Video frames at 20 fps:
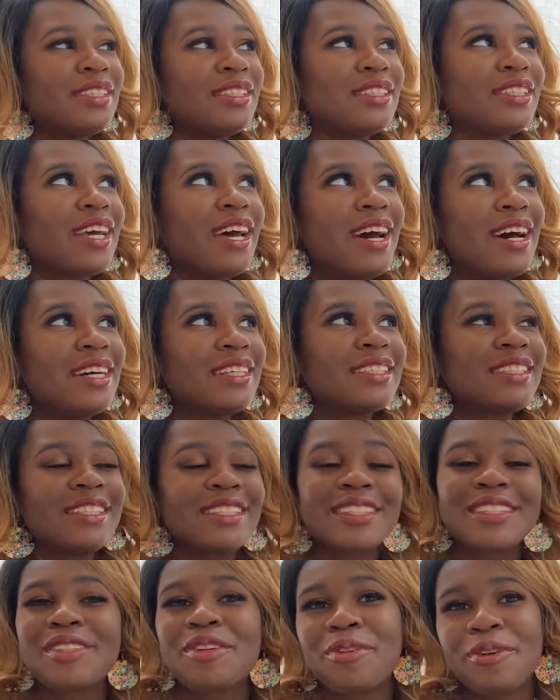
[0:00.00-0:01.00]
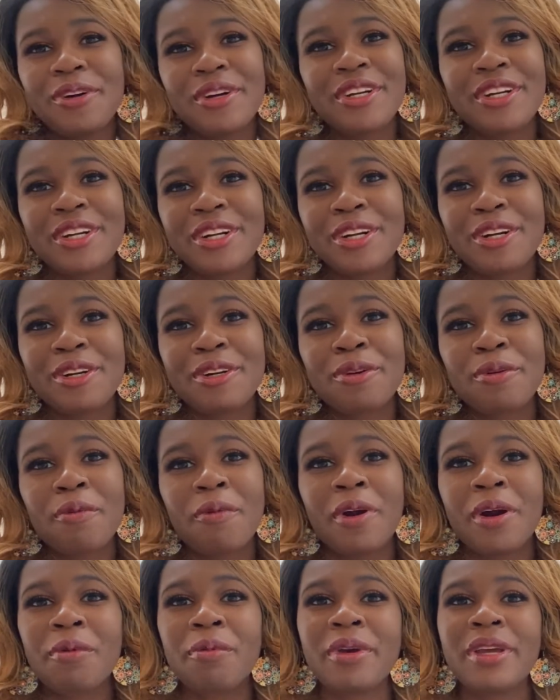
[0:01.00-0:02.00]
Jazz's Corner,
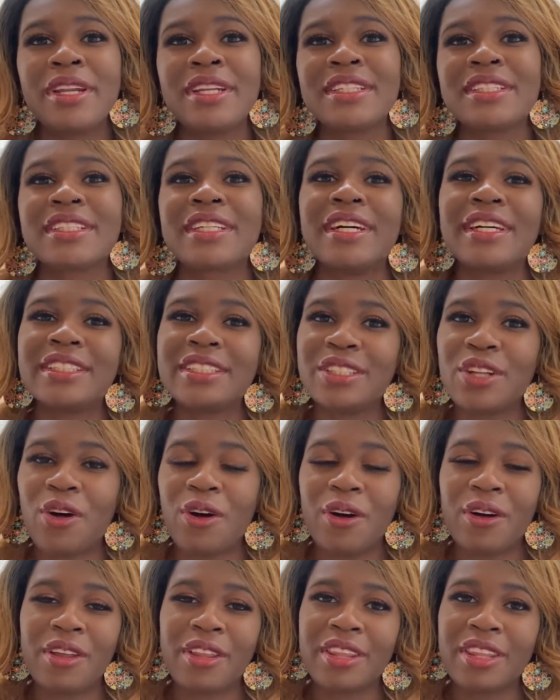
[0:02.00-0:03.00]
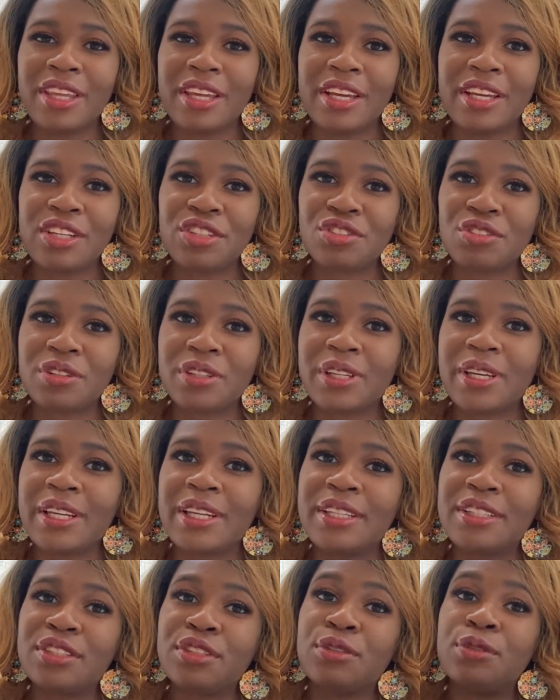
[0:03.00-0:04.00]
where we discuss all things
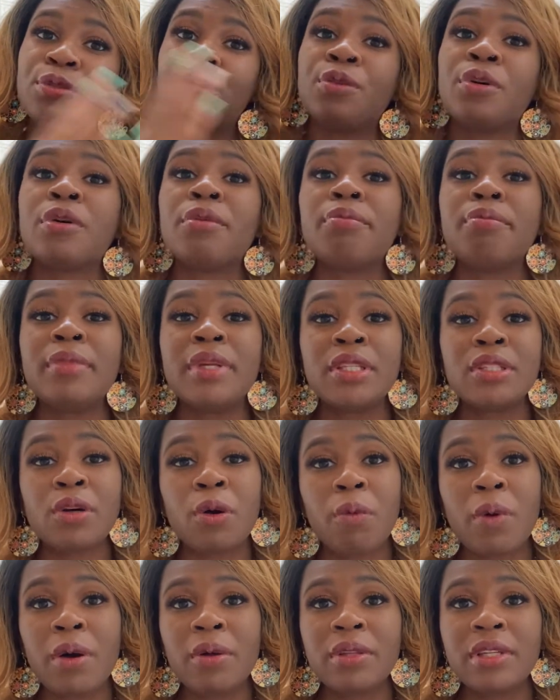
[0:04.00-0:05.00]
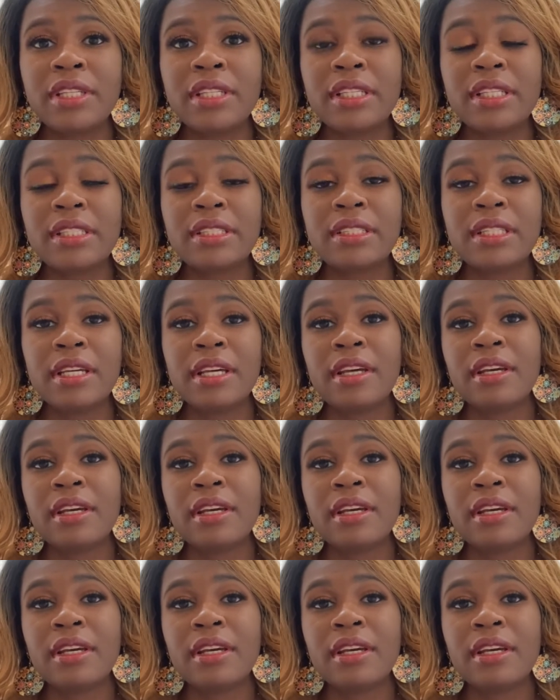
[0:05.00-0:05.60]
related to mental wellness.